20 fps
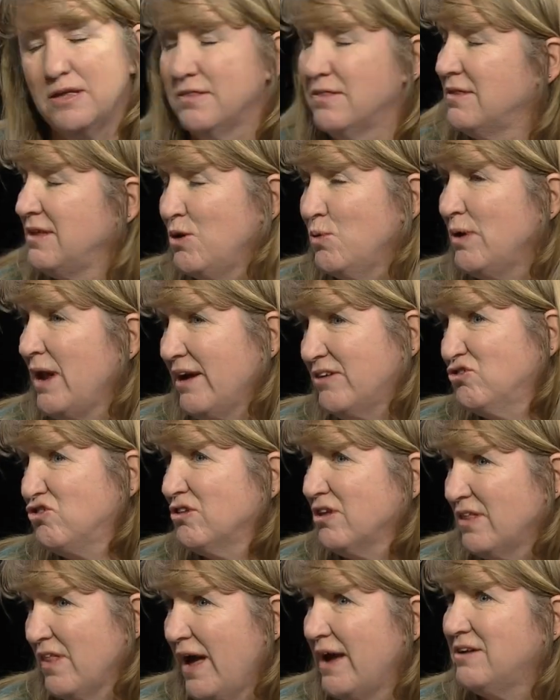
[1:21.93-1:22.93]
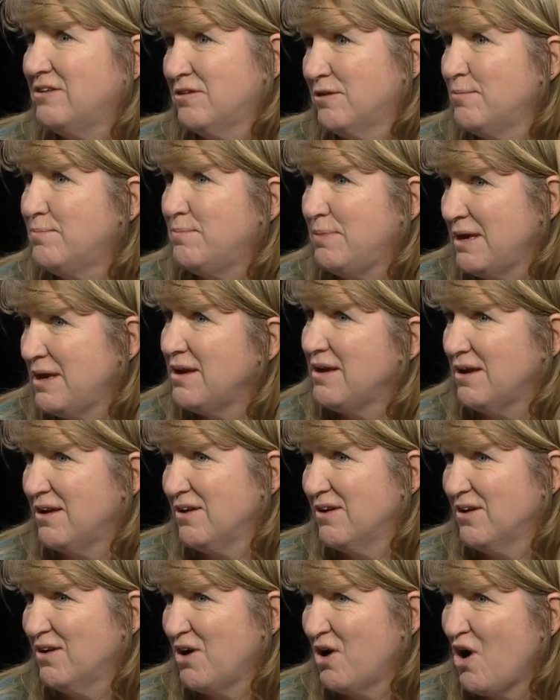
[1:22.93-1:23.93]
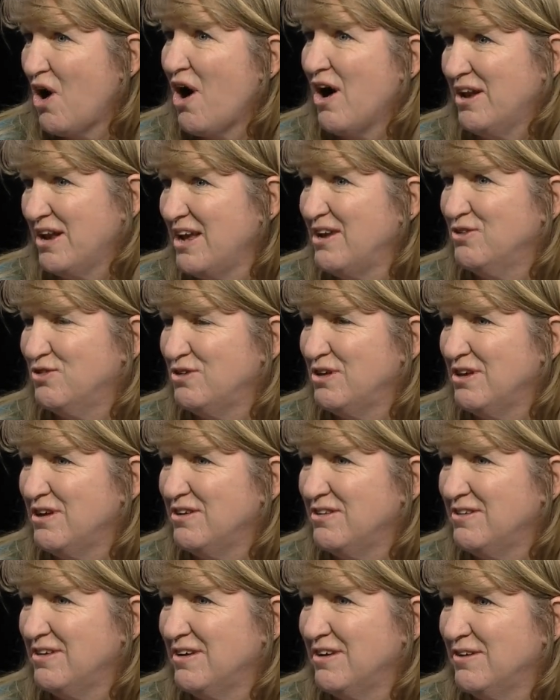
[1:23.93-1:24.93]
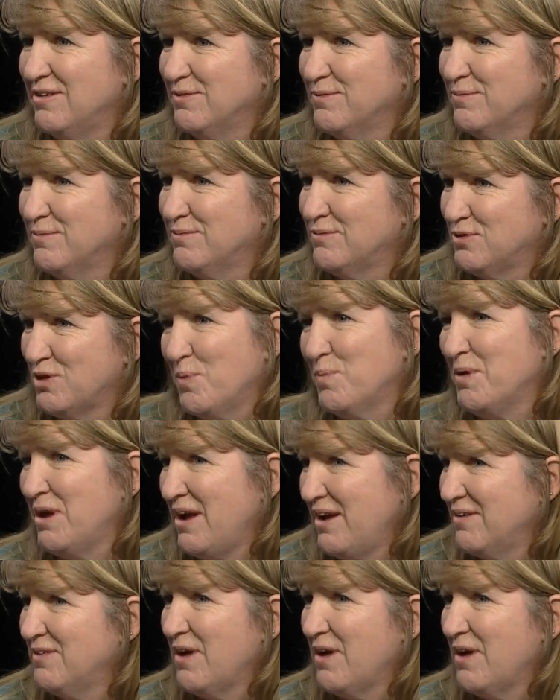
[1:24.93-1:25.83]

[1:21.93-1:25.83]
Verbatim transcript: he would actually like to be on a CET hmm. someday.